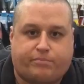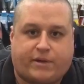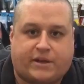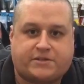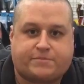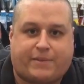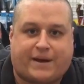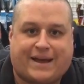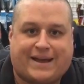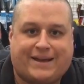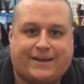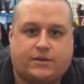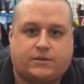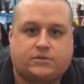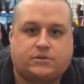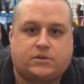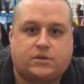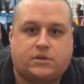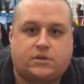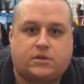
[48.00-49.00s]
Best Buy
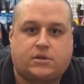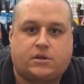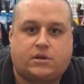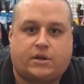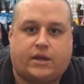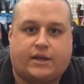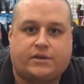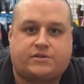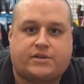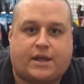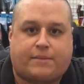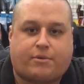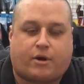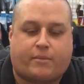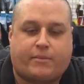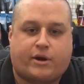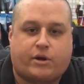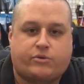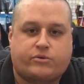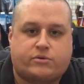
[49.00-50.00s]
in
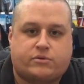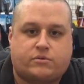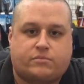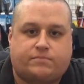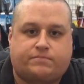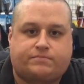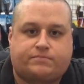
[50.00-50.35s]
Southpark Meadows.